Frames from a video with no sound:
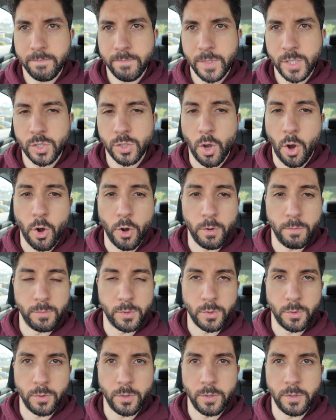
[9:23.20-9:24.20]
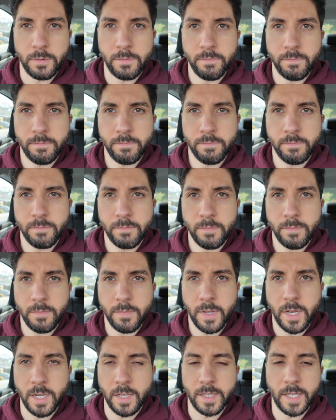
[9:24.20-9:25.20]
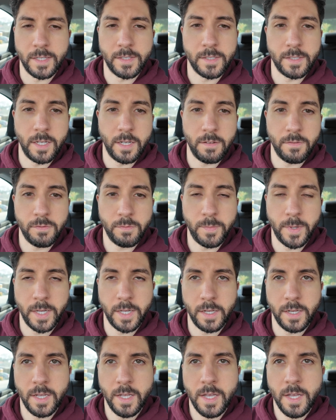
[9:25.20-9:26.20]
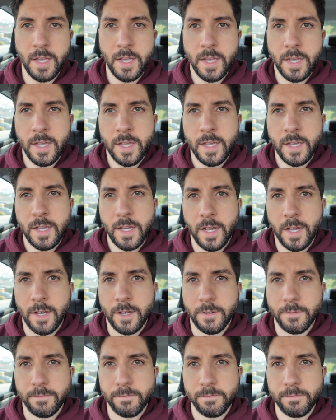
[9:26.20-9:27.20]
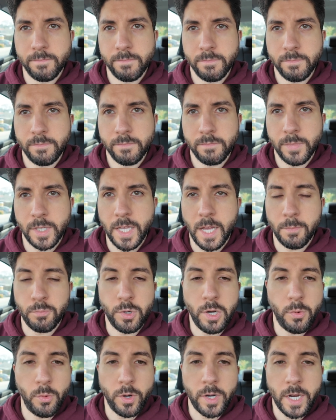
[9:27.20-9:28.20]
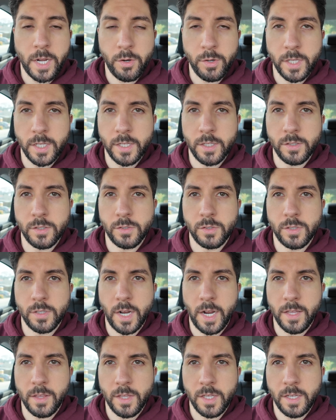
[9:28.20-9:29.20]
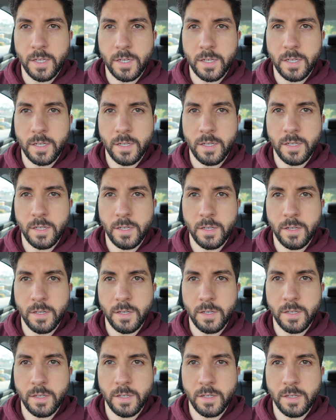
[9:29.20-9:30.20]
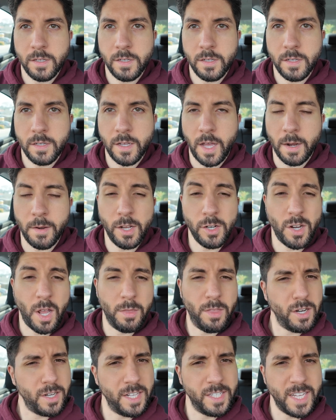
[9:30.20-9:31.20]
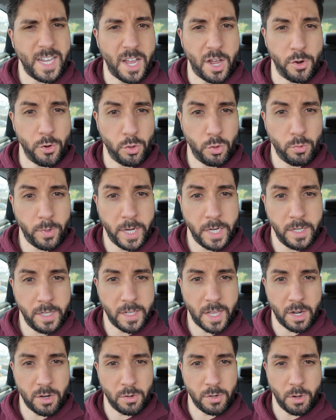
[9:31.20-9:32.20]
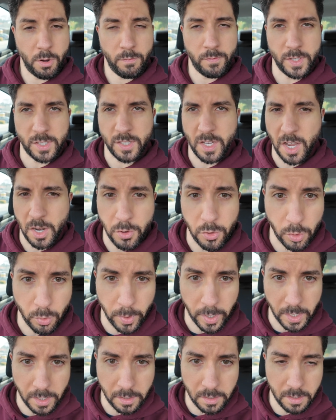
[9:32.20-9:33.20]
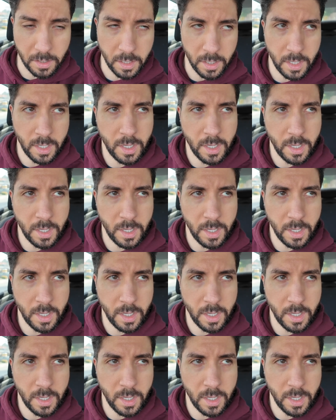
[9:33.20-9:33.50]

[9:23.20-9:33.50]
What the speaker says: SARMs or any of that stuff. But yeah, pre-workout is, I think, I'm not gonna say underrated. I don't know if it's underrated.